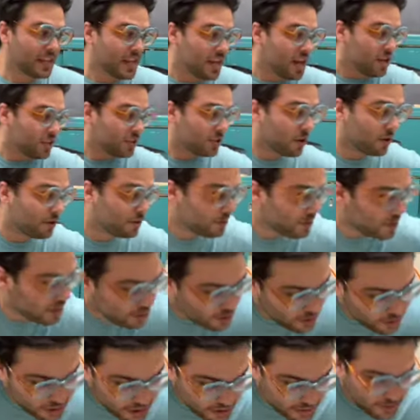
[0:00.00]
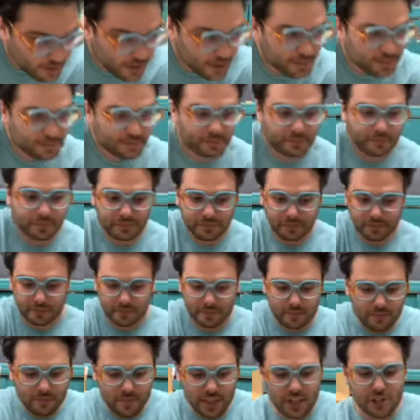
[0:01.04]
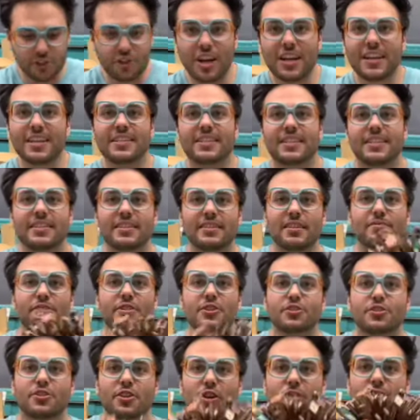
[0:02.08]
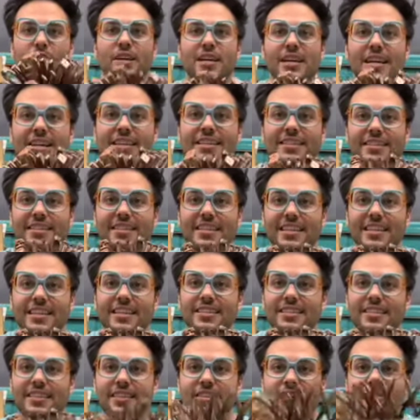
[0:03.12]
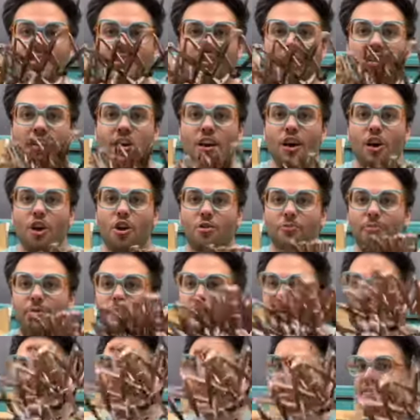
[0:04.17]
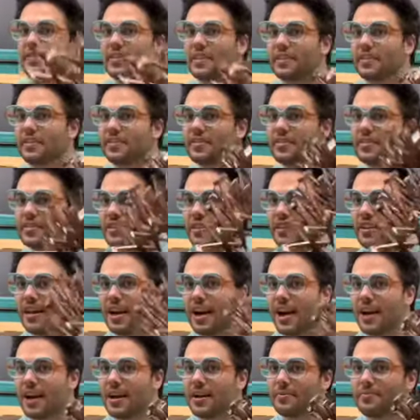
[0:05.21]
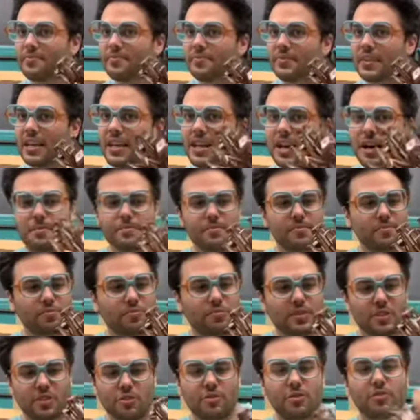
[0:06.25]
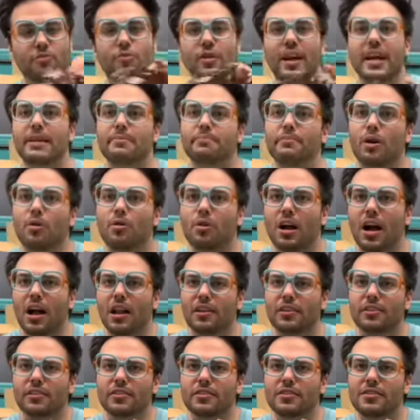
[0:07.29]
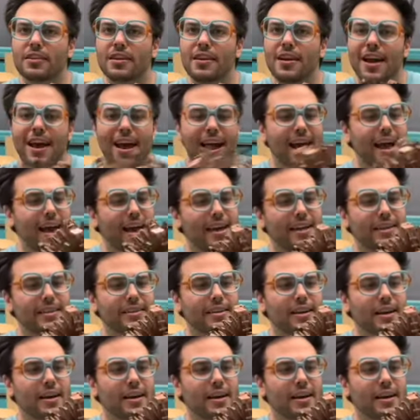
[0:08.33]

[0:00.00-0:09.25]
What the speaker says: So the sort of genesis of the show is these are Hoberman spheres. They come sort of rainbow colored, and